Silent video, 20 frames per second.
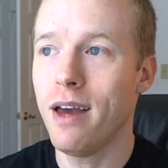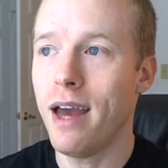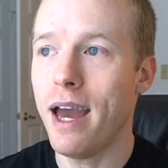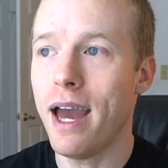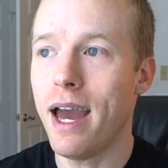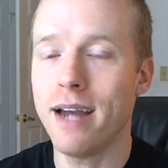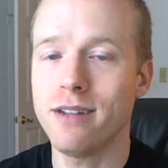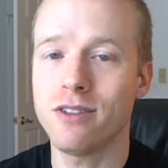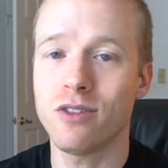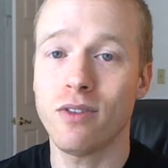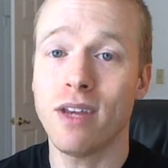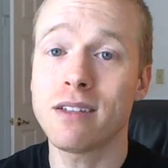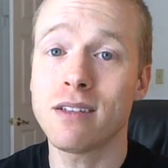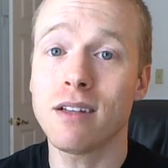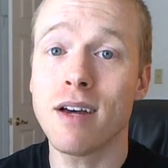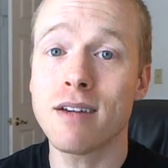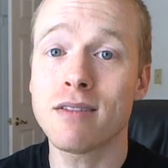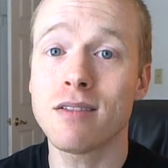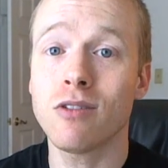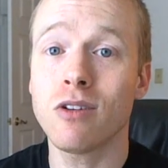And so that's a
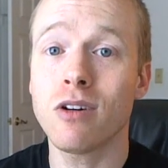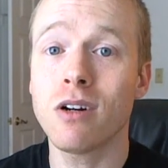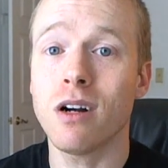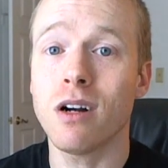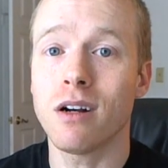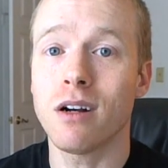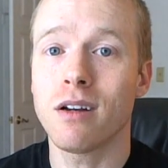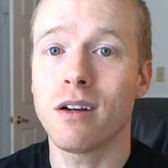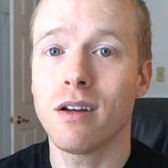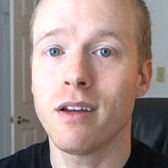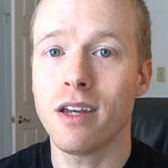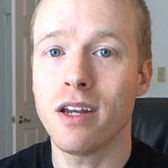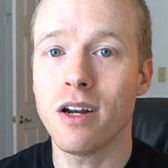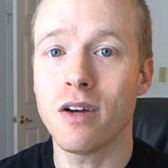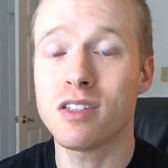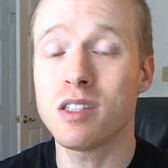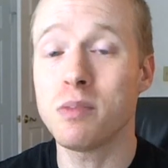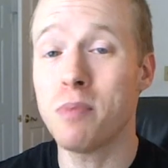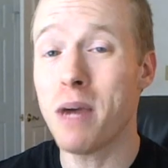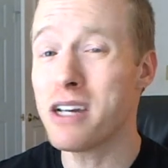lesson learned. You know,
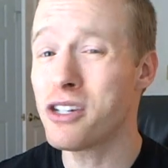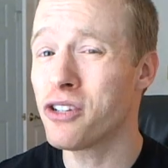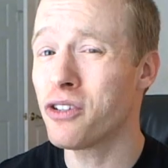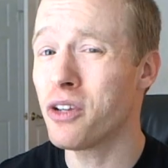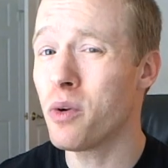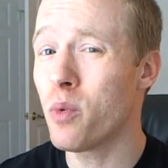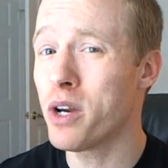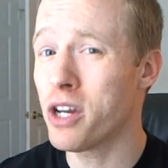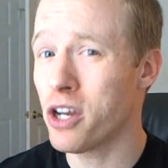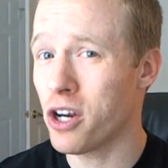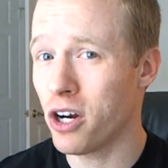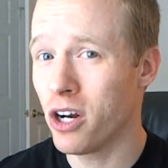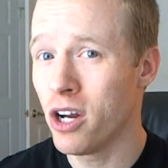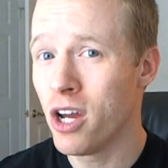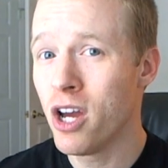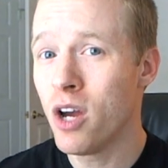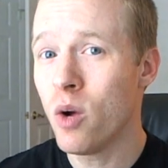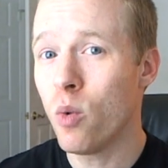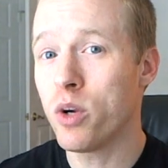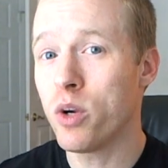especially when you're
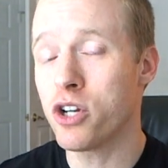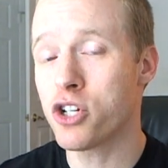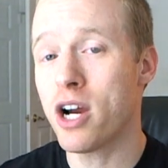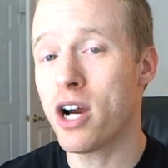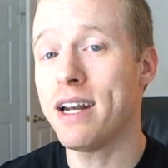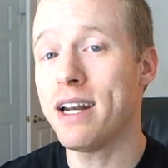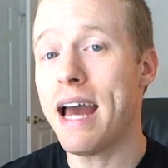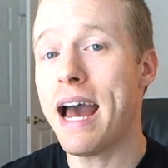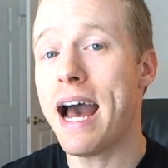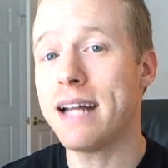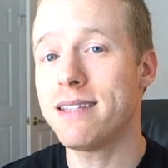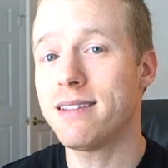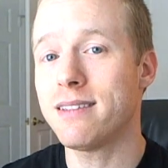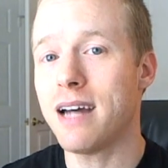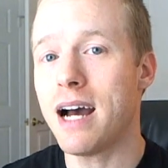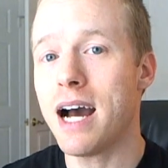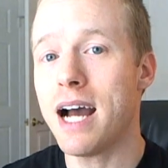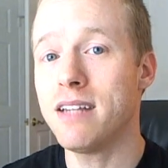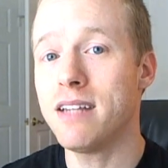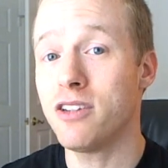trying to add
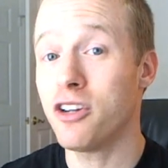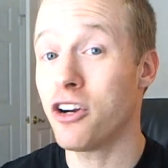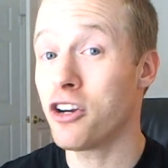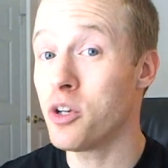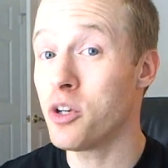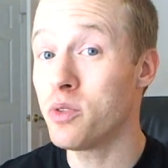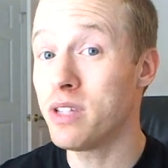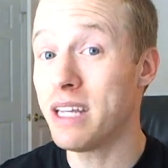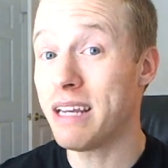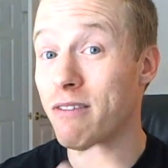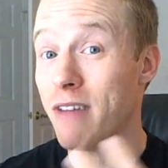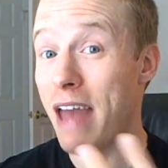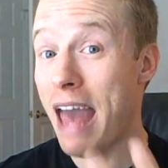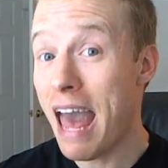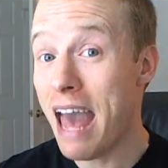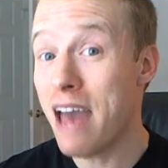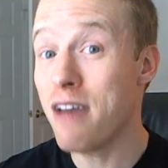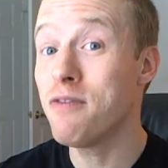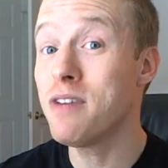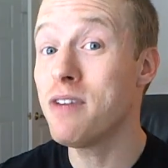size and you're using
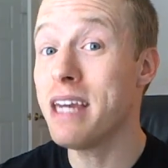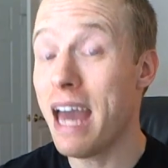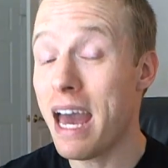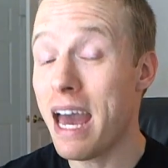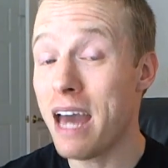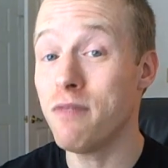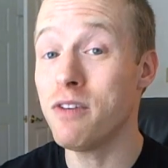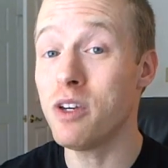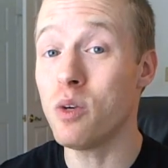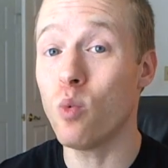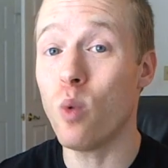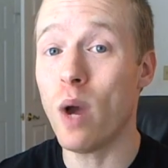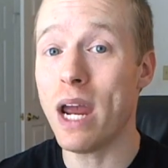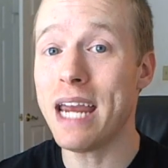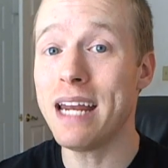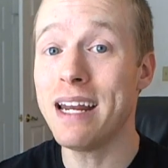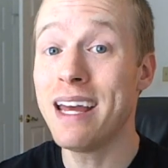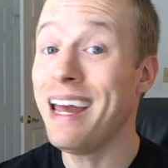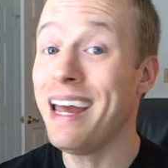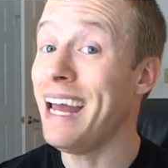heavy
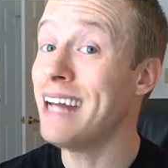weight,